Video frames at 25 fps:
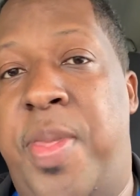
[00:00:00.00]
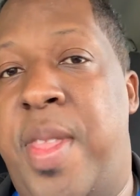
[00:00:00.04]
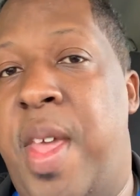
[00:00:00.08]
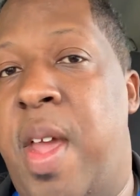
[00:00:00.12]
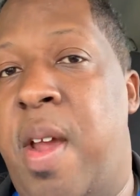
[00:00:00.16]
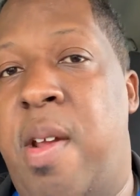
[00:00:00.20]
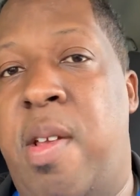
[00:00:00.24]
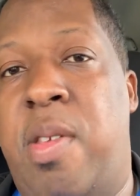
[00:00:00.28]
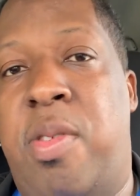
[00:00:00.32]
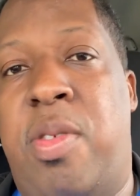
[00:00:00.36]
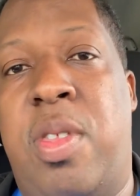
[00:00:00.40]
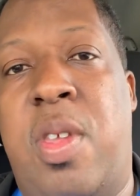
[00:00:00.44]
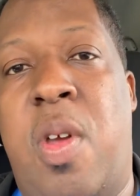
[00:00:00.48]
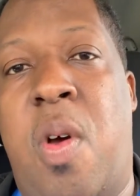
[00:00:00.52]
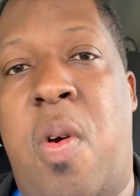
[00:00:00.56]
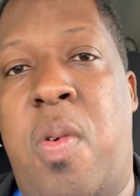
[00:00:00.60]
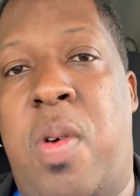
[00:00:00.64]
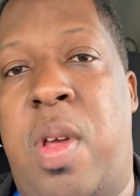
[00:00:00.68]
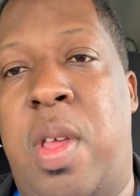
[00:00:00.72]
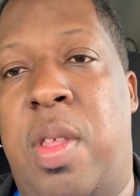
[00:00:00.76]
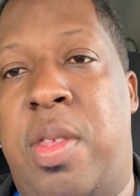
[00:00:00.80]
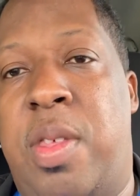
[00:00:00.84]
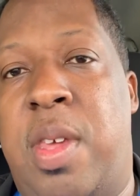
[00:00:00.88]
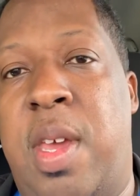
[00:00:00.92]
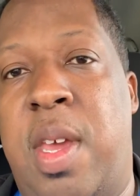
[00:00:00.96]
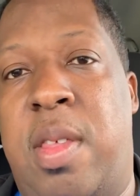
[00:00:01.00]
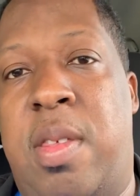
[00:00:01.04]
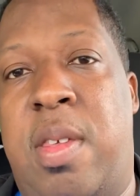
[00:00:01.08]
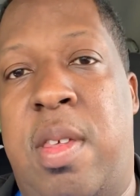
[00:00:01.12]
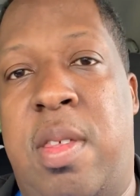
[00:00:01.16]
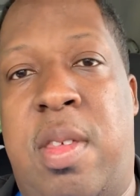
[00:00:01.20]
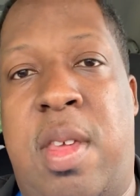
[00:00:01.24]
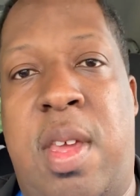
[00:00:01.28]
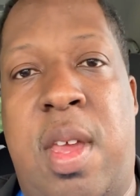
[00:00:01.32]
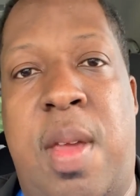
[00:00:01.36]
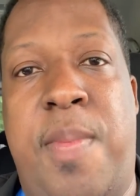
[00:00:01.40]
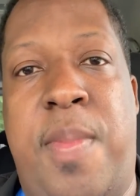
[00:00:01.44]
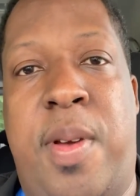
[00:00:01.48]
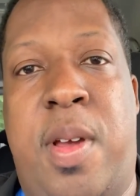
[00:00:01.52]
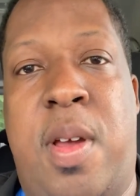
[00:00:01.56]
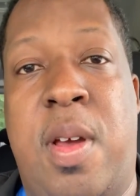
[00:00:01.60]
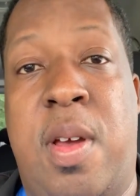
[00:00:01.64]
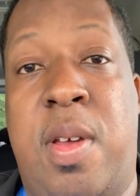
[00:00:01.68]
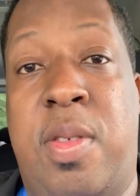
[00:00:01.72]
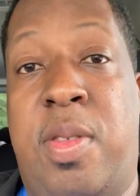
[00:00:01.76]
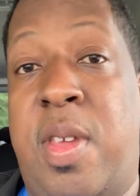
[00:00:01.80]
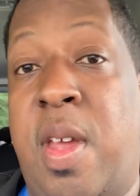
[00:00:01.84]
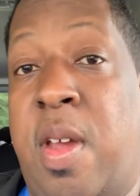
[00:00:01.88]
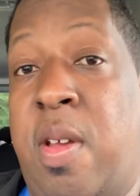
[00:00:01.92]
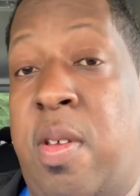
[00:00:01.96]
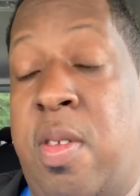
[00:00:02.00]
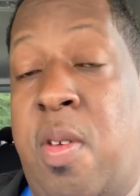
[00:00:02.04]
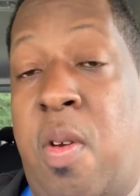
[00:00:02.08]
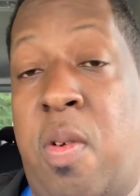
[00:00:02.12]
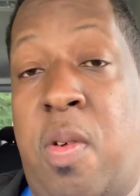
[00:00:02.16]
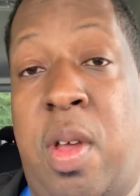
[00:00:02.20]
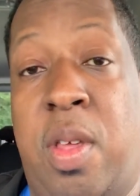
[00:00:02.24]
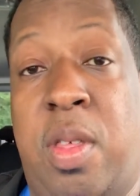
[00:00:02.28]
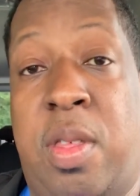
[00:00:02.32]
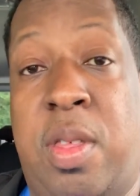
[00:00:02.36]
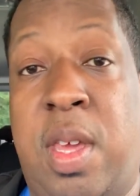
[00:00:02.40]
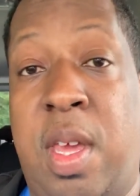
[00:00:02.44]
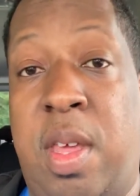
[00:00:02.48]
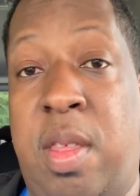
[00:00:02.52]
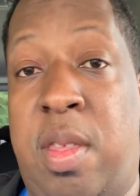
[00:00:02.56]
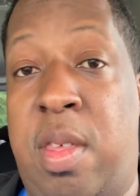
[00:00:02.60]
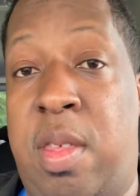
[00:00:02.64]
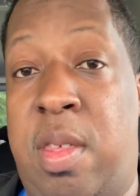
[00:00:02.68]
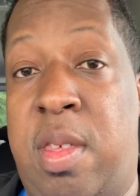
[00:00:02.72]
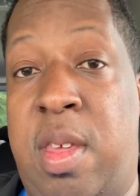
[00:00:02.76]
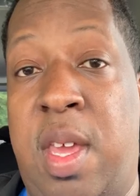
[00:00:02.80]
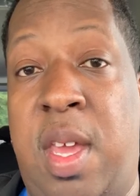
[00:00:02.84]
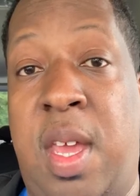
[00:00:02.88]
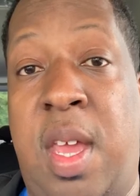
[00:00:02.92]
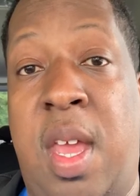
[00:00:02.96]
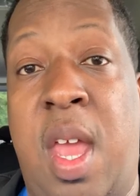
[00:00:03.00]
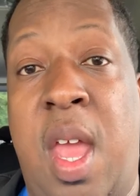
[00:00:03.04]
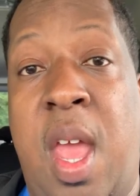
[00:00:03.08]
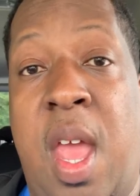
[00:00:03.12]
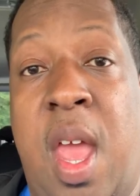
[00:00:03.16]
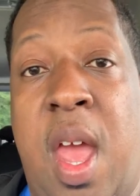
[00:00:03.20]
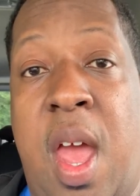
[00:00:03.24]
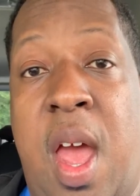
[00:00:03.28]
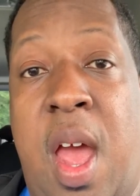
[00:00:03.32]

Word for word: There is no consistency because there's no consistency.